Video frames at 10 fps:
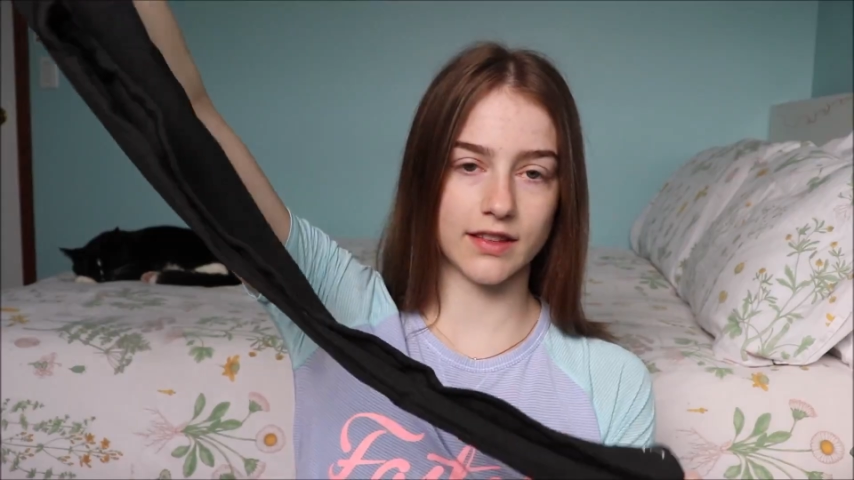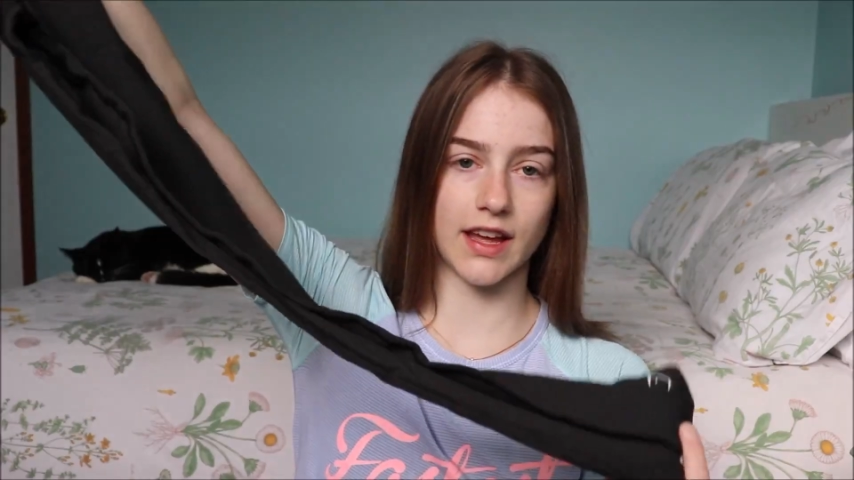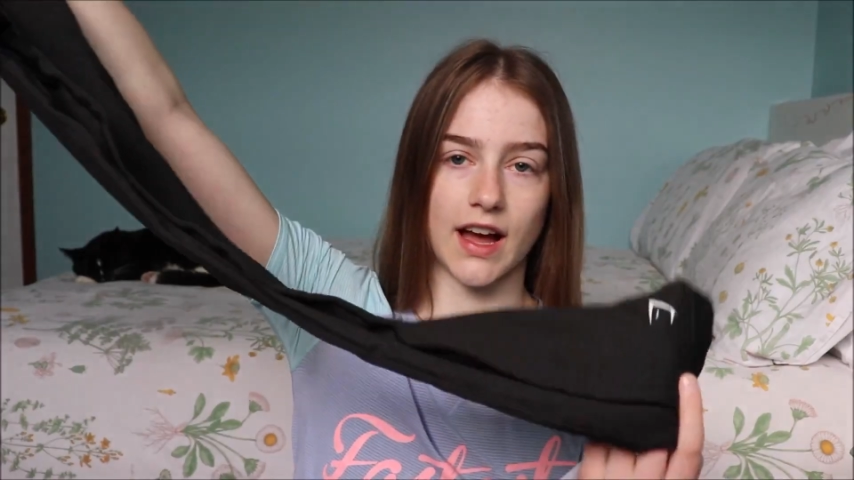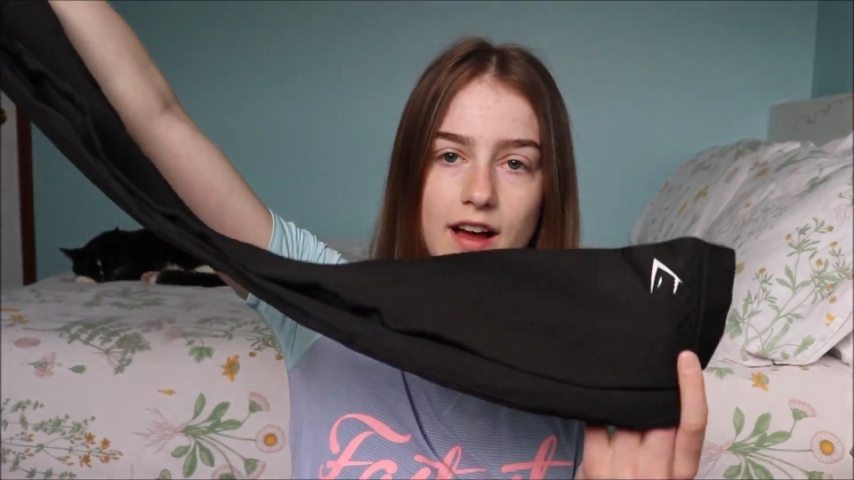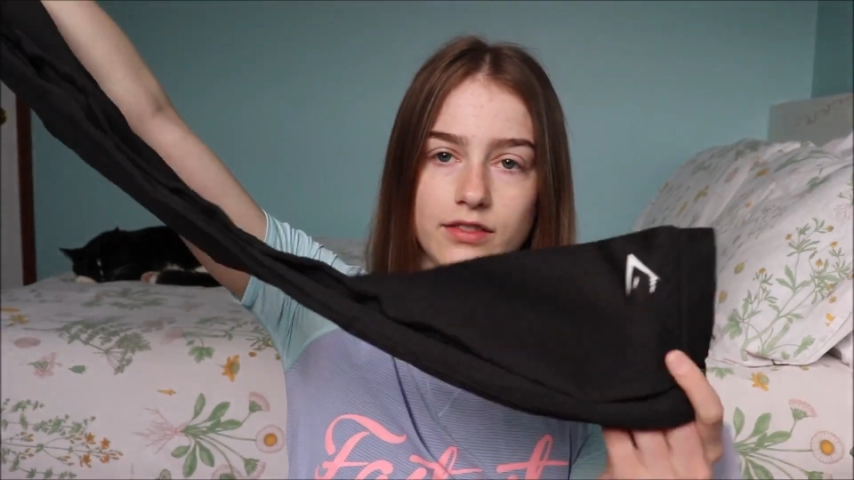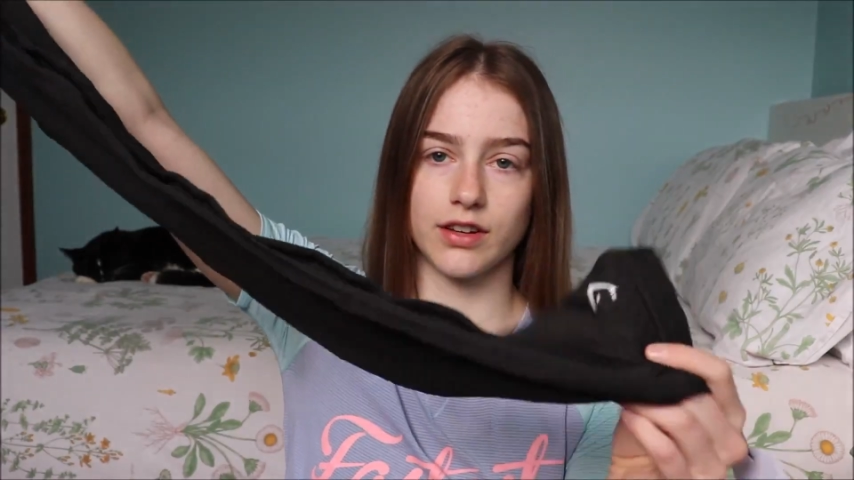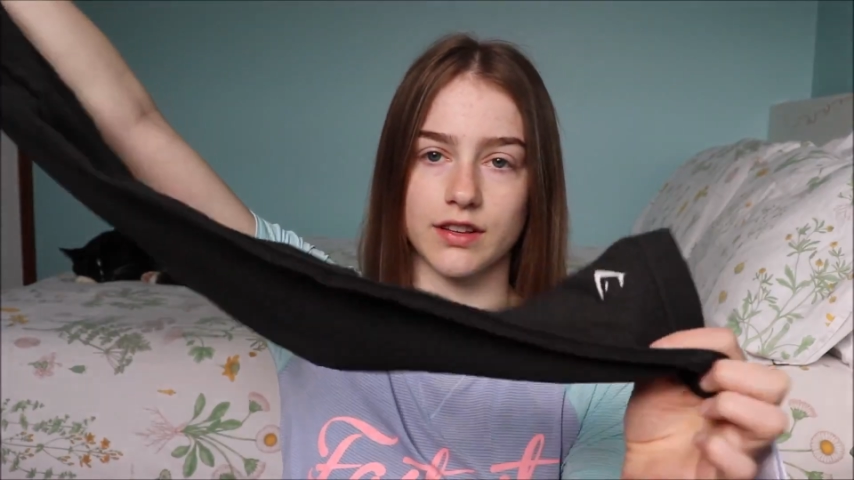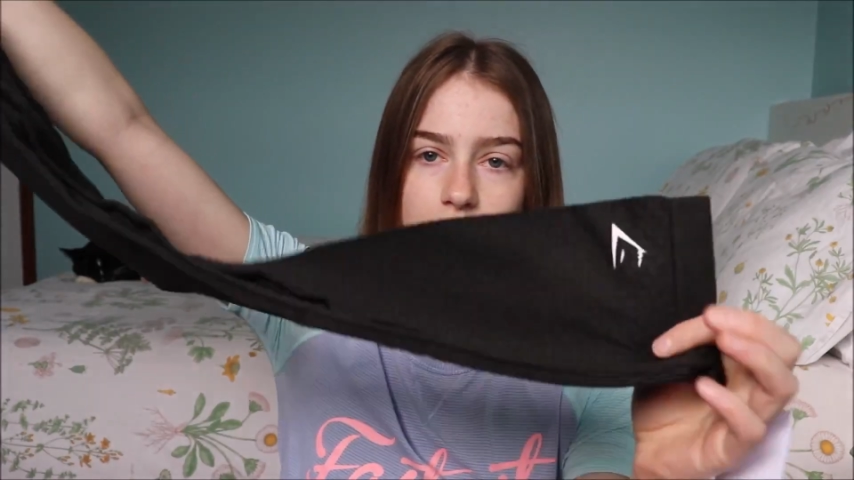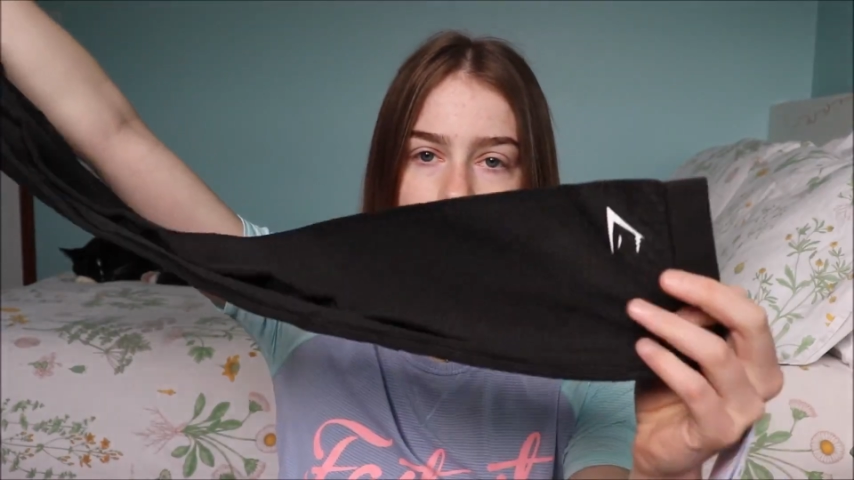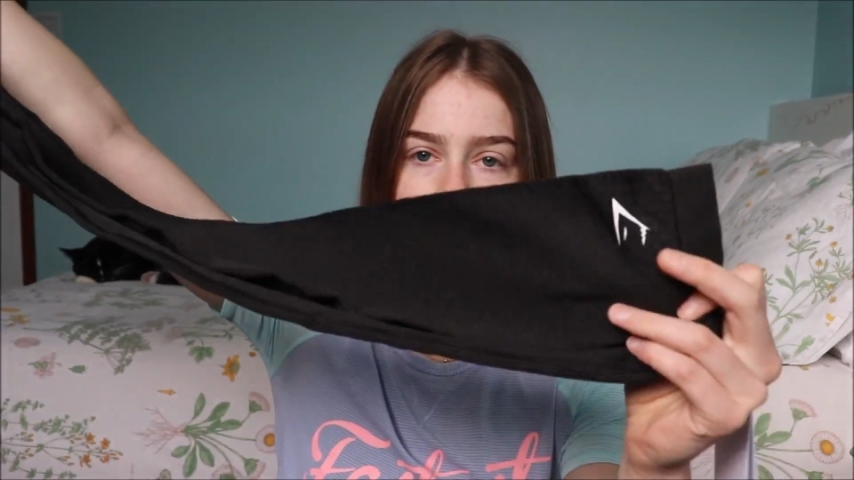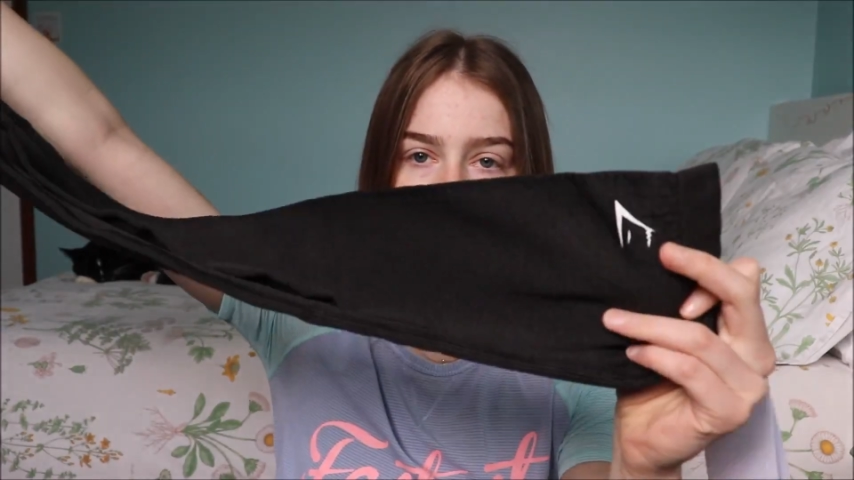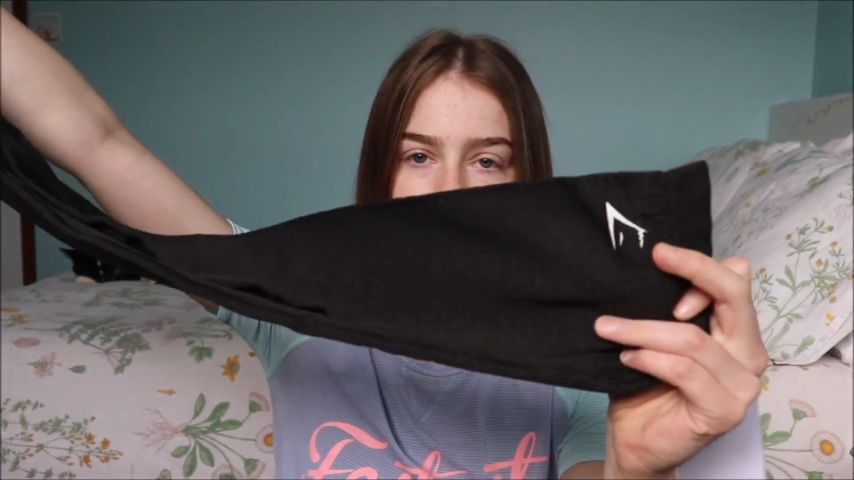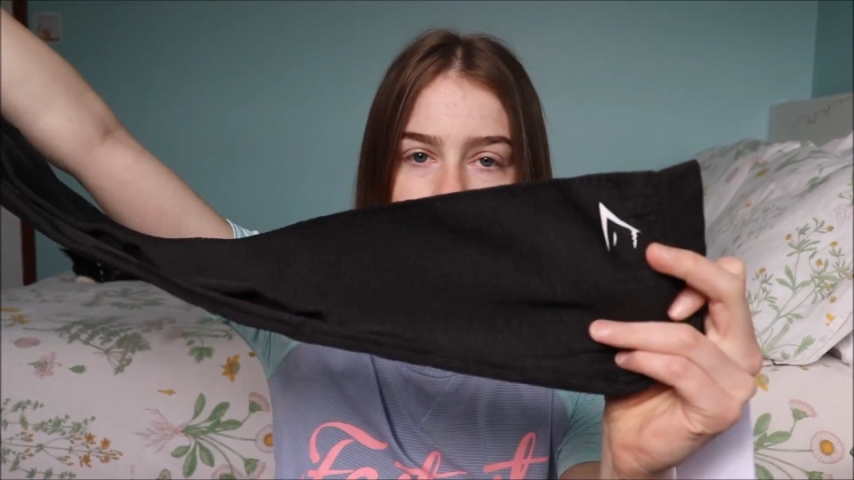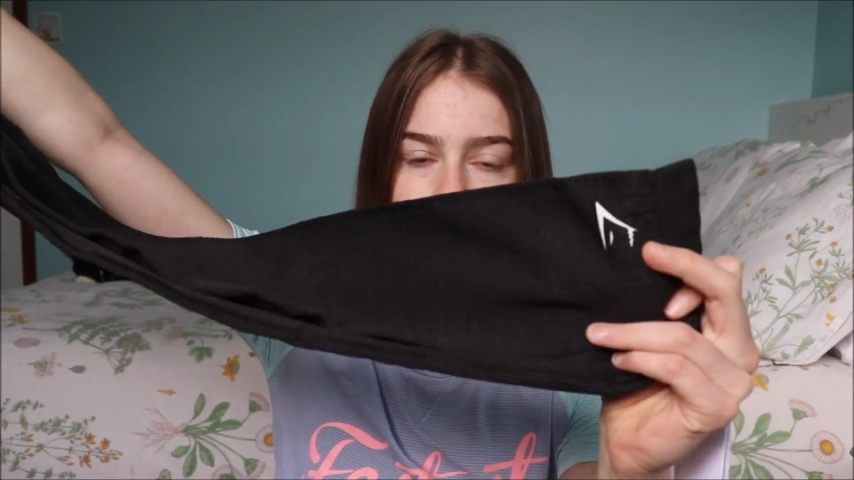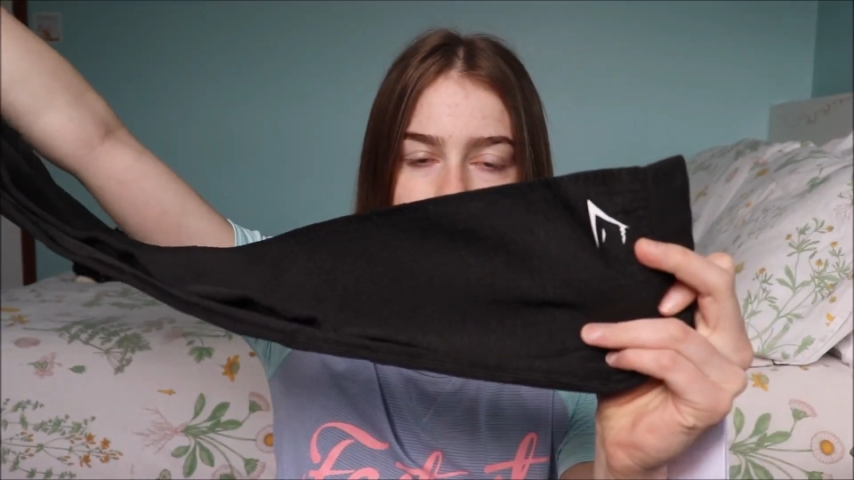They have the little
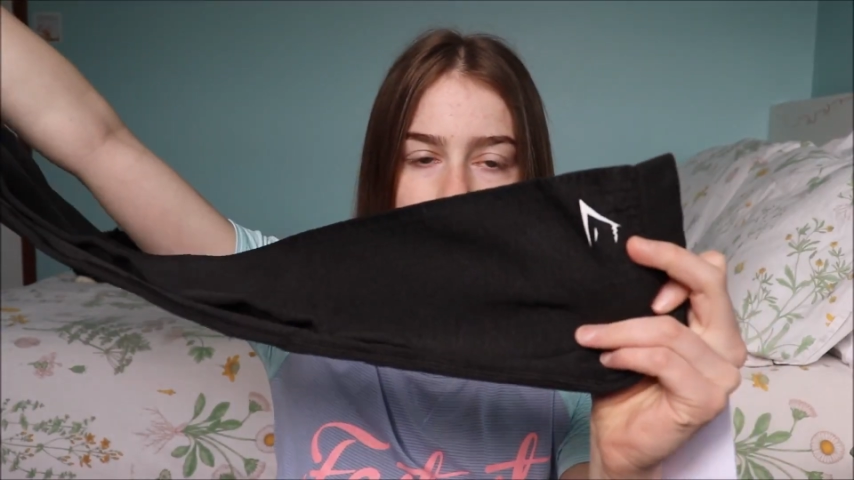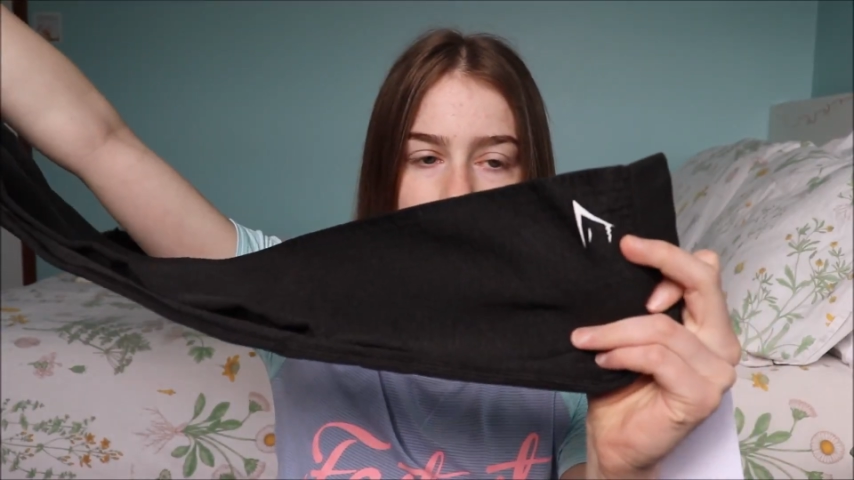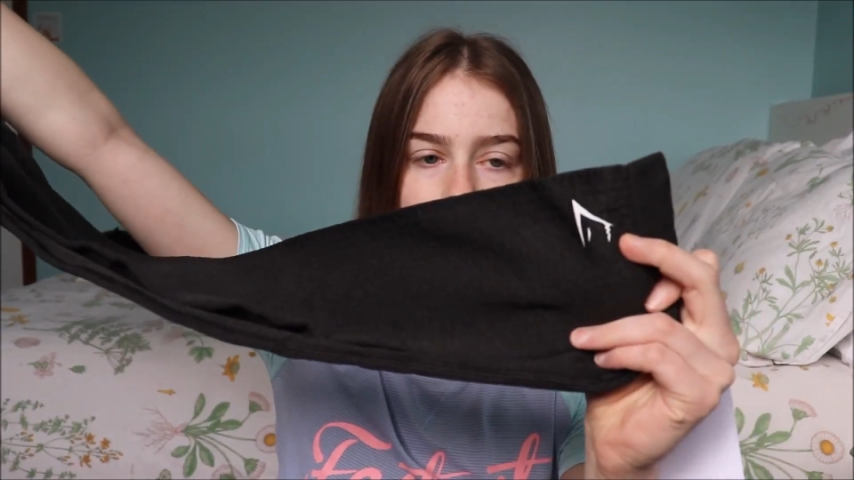Gymshark